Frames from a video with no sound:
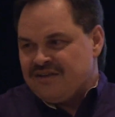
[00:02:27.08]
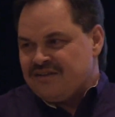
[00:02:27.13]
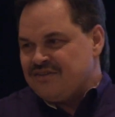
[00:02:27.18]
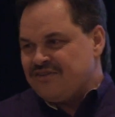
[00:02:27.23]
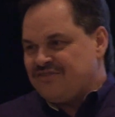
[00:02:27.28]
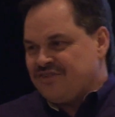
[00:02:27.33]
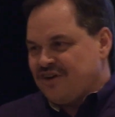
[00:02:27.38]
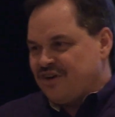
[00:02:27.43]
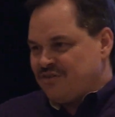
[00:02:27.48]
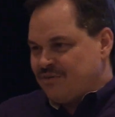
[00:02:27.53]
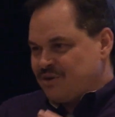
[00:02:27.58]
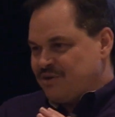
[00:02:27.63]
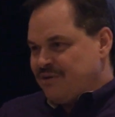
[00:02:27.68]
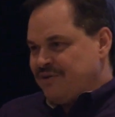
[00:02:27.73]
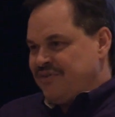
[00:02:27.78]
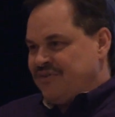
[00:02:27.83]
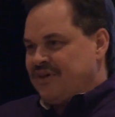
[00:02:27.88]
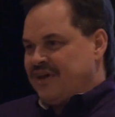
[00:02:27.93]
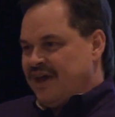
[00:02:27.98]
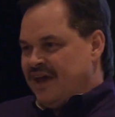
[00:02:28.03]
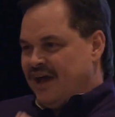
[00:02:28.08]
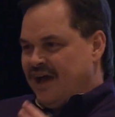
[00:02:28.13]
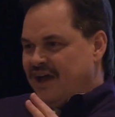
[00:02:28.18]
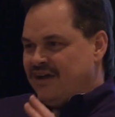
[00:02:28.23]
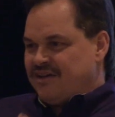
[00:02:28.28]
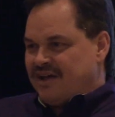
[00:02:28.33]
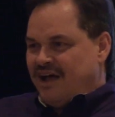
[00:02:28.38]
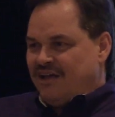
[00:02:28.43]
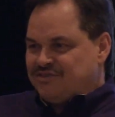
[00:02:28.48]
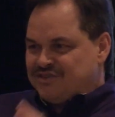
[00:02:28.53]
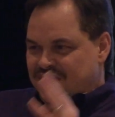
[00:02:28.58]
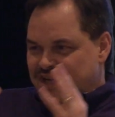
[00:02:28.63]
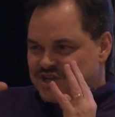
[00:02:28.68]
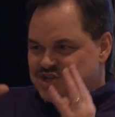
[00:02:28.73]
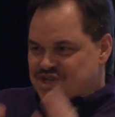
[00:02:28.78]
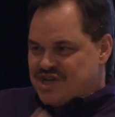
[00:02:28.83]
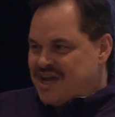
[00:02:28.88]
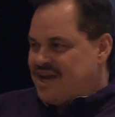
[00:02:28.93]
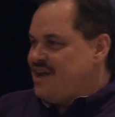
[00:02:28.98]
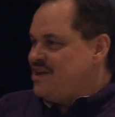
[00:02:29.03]
the Sandra goes say, hey, I'll take
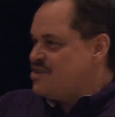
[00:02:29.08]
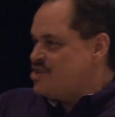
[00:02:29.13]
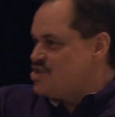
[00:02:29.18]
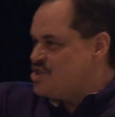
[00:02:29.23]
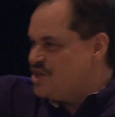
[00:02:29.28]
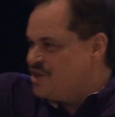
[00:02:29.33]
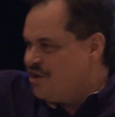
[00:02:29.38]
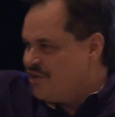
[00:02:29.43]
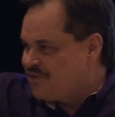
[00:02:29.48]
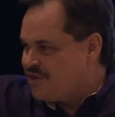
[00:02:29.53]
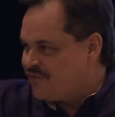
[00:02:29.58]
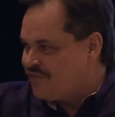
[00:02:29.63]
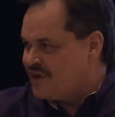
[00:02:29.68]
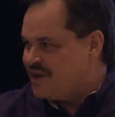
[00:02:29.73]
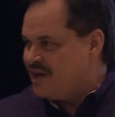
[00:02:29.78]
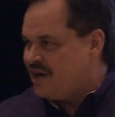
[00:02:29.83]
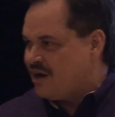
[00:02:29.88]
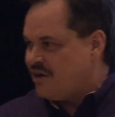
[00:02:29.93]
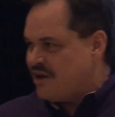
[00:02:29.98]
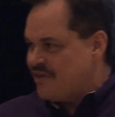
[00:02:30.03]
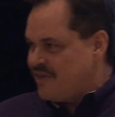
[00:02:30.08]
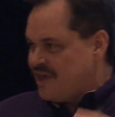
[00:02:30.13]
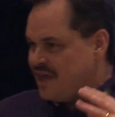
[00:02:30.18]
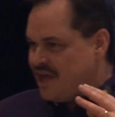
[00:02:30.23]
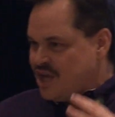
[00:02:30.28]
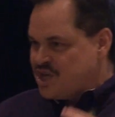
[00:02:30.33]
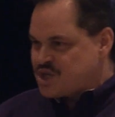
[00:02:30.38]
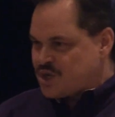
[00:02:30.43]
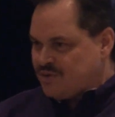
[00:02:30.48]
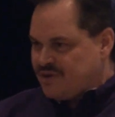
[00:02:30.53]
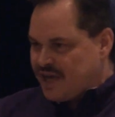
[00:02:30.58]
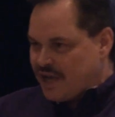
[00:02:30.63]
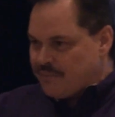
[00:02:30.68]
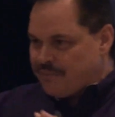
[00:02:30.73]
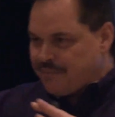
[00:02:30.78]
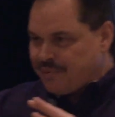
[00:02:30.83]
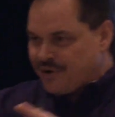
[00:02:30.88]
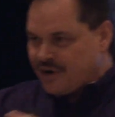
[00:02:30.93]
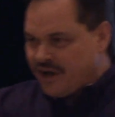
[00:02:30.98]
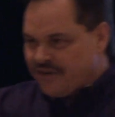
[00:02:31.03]
change, and she goes over here, and they each
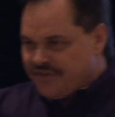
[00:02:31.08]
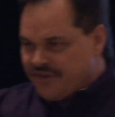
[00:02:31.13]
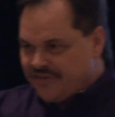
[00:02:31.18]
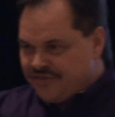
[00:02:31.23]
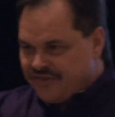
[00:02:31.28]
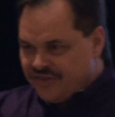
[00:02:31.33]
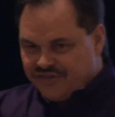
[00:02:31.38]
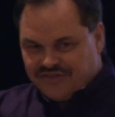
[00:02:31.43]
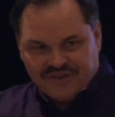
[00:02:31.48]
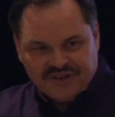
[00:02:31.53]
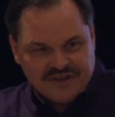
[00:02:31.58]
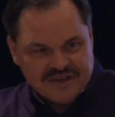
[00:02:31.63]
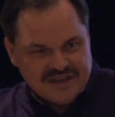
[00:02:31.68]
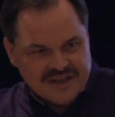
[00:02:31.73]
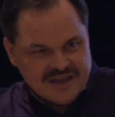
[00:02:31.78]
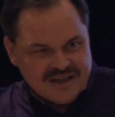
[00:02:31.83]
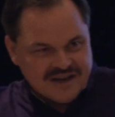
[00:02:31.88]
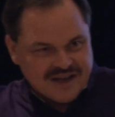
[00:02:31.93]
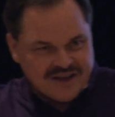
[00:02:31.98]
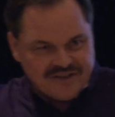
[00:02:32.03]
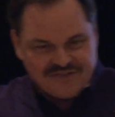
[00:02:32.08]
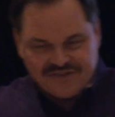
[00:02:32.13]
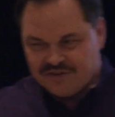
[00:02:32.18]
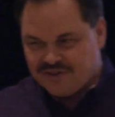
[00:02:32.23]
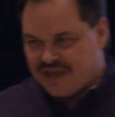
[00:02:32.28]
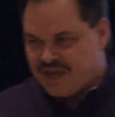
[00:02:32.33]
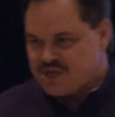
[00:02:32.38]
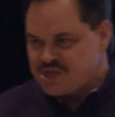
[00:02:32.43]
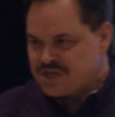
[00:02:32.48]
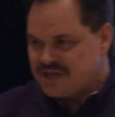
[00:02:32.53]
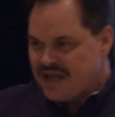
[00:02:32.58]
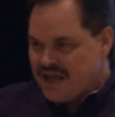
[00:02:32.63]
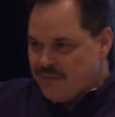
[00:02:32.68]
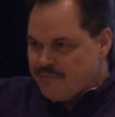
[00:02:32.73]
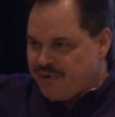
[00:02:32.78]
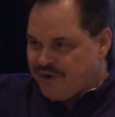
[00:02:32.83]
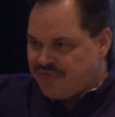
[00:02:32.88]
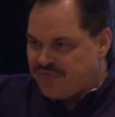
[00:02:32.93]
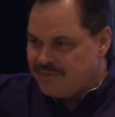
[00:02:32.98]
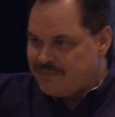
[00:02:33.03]
create processes in isolation,
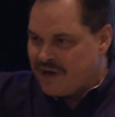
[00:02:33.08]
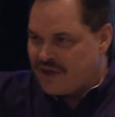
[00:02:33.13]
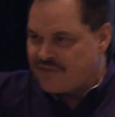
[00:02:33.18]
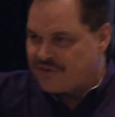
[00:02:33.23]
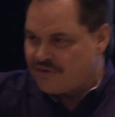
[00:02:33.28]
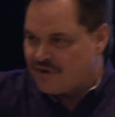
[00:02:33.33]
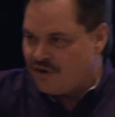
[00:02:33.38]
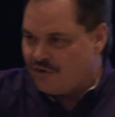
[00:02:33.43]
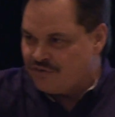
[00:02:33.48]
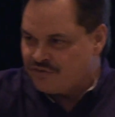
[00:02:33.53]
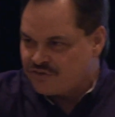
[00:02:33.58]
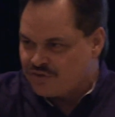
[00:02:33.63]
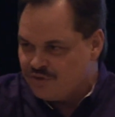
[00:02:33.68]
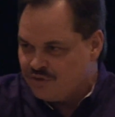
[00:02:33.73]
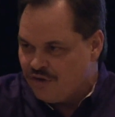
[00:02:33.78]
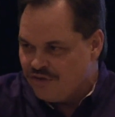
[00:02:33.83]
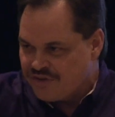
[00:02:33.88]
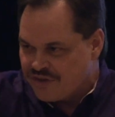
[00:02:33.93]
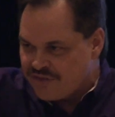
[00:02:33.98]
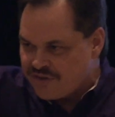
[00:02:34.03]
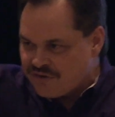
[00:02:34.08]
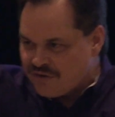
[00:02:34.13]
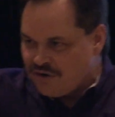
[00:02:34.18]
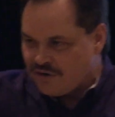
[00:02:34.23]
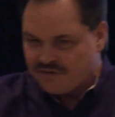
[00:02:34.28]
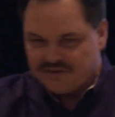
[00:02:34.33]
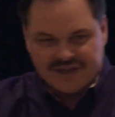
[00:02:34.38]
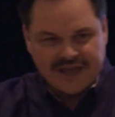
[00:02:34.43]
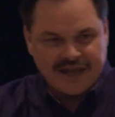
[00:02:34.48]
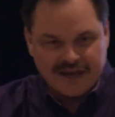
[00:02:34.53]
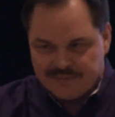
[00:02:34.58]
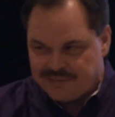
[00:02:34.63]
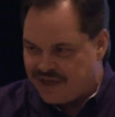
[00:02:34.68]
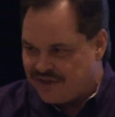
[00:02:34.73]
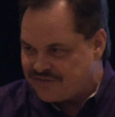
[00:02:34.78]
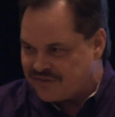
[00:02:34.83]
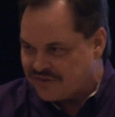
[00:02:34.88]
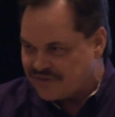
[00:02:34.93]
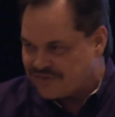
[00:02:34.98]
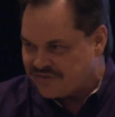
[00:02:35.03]
put them on their own tools and their own
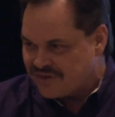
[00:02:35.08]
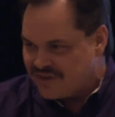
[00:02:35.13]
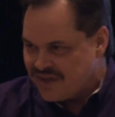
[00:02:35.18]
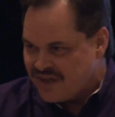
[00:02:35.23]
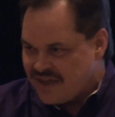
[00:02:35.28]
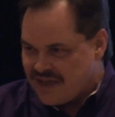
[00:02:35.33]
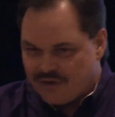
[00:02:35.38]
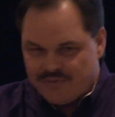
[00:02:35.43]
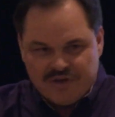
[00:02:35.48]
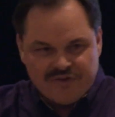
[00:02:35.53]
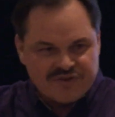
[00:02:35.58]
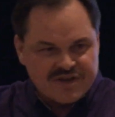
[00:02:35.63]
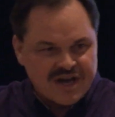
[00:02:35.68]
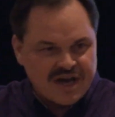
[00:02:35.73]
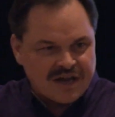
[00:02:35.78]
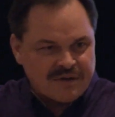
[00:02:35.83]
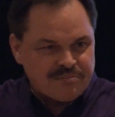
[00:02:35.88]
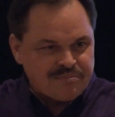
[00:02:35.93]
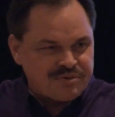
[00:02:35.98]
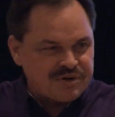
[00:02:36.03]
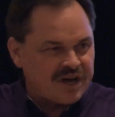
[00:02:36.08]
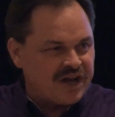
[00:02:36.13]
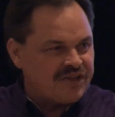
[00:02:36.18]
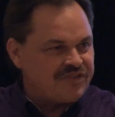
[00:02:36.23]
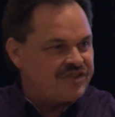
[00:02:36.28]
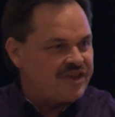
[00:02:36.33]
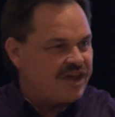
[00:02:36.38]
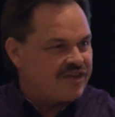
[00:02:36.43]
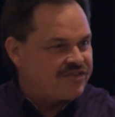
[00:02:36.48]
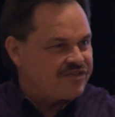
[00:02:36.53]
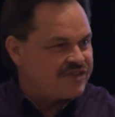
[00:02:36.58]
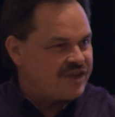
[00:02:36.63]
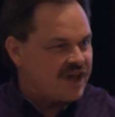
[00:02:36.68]
databases, and we've got process